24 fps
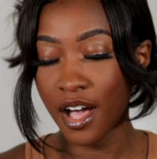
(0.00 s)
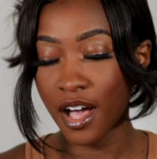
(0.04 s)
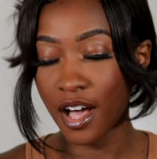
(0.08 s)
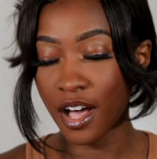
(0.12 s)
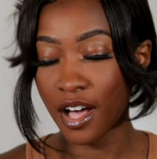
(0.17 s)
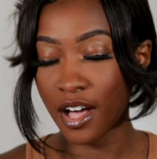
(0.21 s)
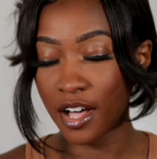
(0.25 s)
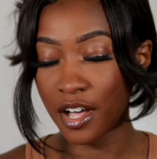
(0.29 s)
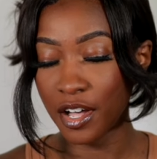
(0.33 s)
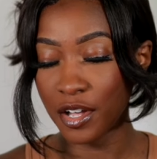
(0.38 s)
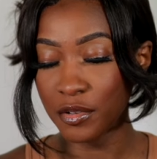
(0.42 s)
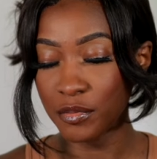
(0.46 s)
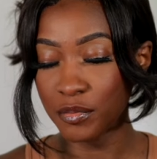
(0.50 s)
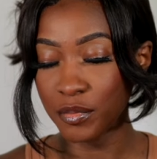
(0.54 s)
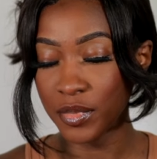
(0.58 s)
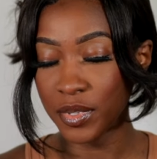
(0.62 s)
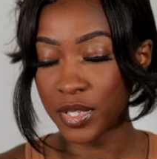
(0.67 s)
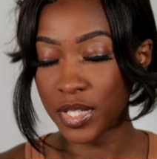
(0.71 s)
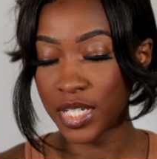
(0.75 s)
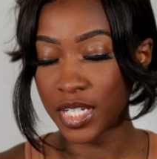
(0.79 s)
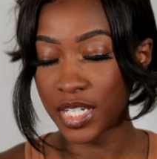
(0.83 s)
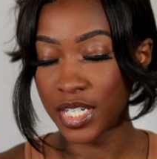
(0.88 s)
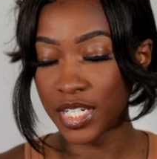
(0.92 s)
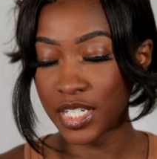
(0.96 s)
Um,
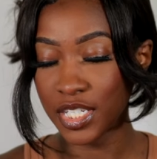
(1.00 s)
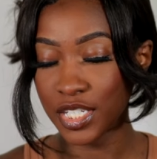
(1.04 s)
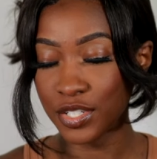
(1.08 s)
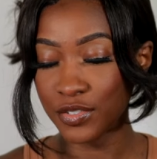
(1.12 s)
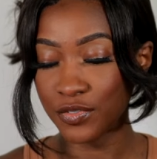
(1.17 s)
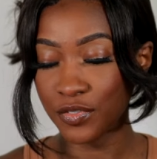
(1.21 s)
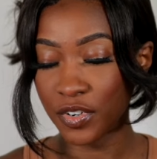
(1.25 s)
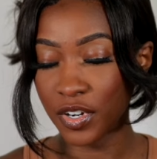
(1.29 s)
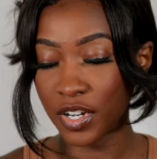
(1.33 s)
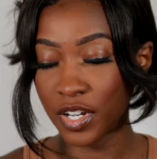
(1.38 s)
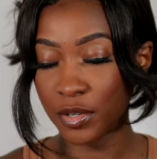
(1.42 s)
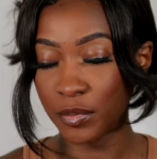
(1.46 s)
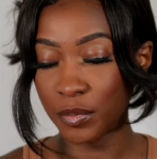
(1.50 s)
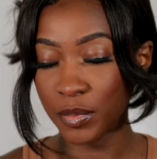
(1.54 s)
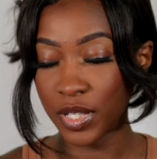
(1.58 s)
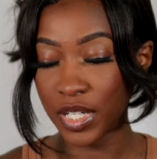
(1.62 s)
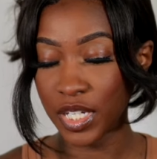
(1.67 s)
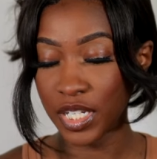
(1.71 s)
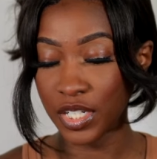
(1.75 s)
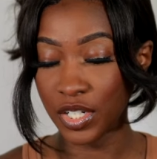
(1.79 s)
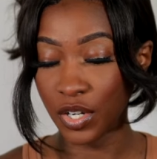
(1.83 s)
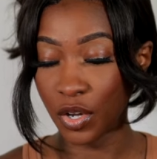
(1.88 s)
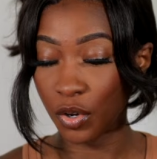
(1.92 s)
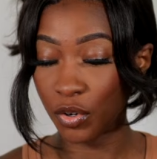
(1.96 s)
it is from
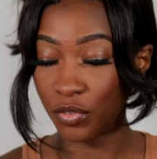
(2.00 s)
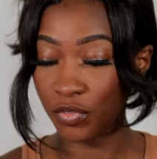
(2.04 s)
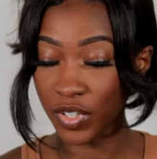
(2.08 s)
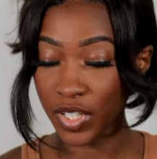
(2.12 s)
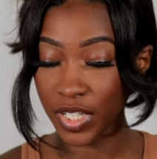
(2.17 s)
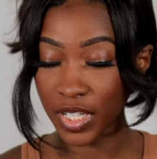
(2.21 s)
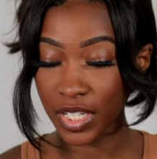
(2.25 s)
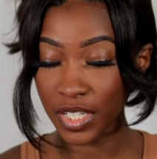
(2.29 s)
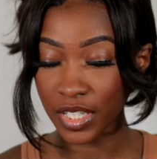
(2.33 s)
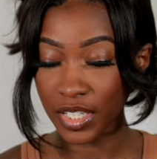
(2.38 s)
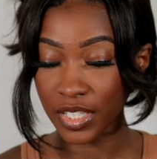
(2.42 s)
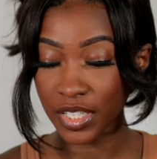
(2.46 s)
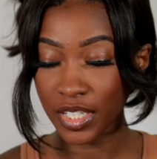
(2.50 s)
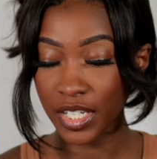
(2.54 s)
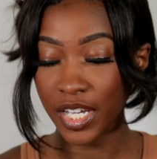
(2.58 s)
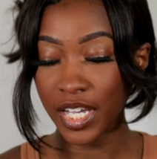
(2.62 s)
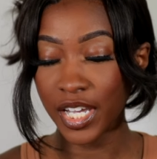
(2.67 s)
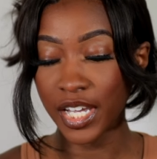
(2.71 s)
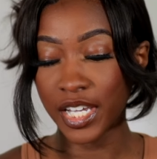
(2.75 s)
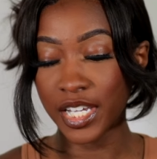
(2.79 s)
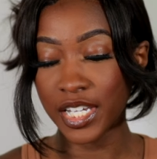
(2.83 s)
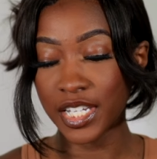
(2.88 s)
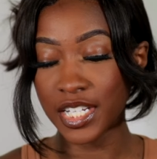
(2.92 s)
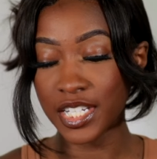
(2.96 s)
Anovia.
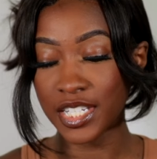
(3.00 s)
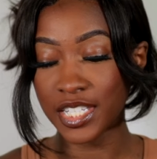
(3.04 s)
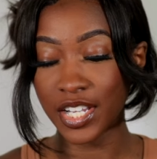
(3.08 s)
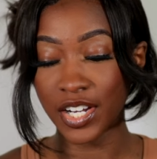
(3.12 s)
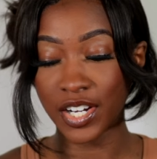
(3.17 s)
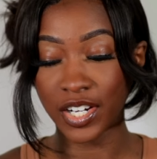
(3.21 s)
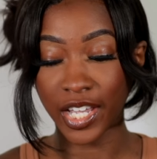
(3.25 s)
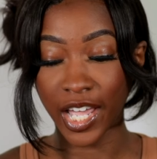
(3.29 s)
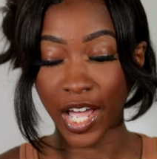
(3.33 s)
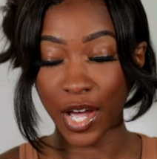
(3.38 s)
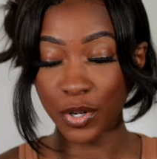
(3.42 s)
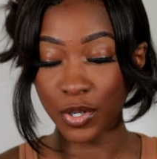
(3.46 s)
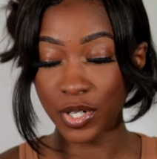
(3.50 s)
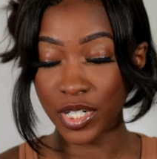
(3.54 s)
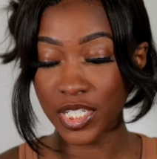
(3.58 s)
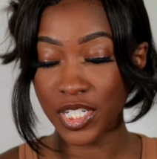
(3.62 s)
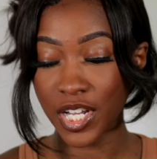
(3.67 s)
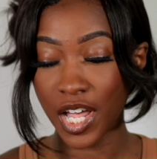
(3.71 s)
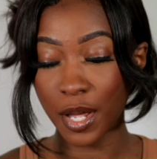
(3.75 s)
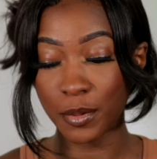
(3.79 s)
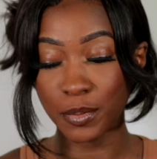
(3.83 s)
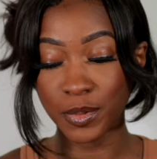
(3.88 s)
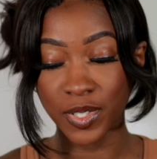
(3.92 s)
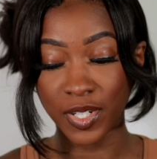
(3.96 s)
It is their
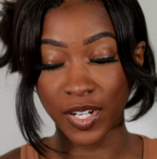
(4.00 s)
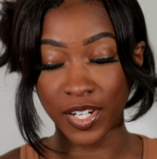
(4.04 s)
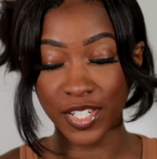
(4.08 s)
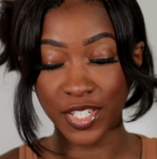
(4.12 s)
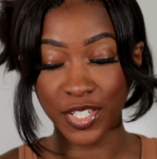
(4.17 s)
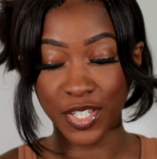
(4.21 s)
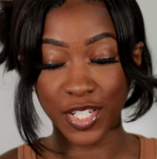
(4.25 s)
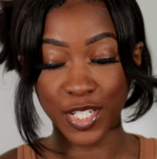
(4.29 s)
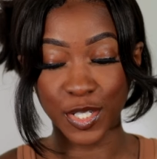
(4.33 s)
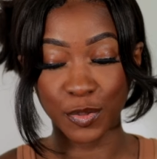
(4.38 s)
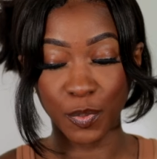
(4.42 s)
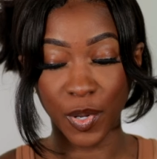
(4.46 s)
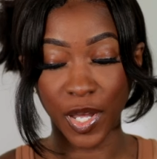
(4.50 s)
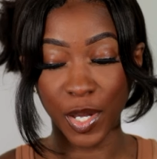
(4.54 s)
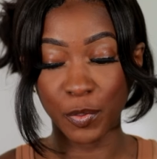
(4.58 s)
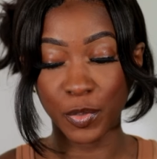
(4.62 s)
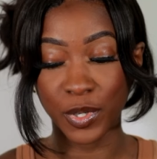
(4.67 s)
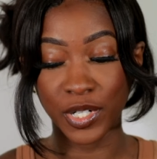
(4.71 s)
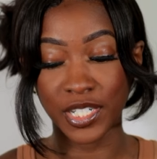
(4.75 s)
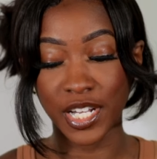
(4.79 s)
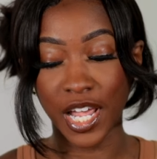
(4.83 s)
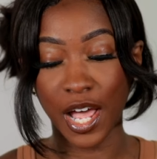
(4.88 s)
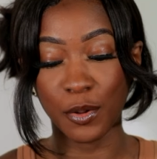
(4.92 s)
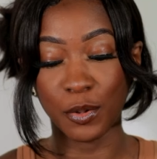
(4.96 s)
countertop touchless paper
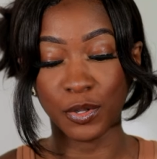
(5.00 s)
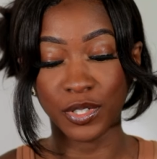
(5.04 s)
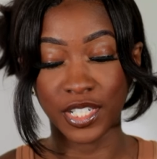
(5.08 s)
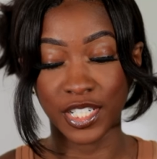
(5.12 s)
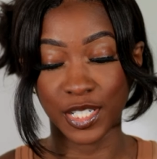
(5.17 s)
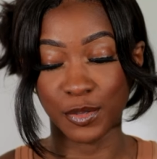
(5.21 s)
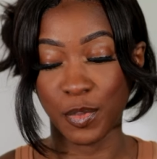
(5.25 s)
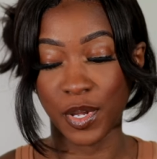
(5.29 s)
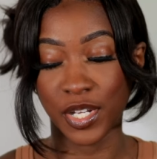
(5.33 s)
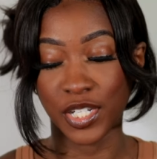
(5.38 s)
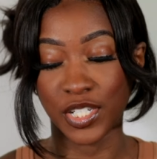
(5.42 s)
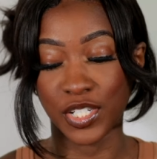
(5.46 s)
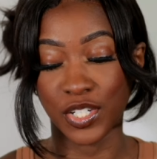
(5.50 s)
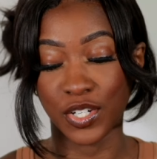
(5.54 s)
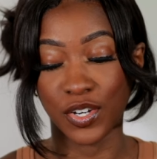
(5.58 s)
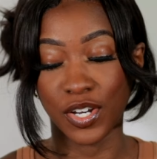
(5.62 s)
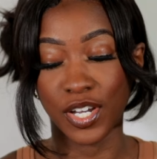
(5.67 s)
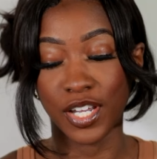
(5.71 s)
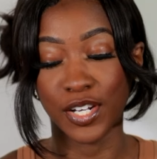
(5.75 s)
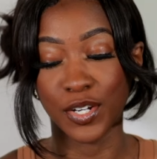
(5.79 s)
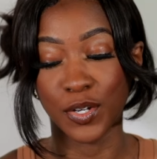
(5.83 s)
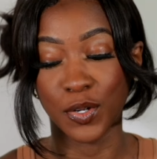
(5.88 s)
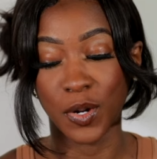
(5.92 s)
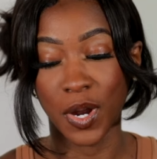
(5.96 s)
towel dispenser
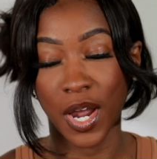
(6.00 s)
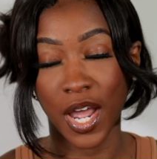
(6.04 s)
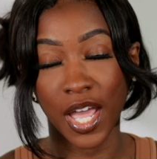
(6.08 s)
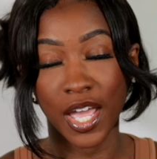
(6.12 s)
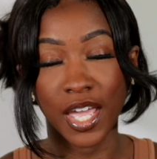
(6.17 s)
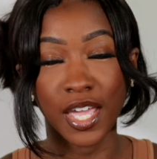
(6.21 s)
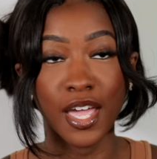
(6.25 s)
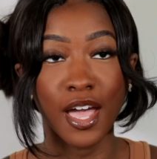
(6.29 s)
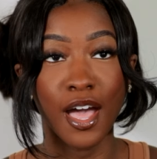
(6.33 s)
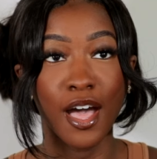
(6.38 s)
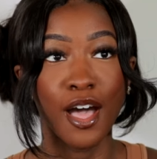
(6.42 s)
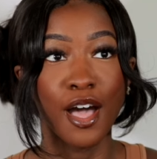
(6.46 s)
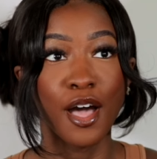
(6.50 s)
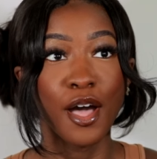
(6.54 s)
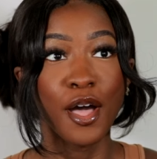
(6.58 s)
in gray.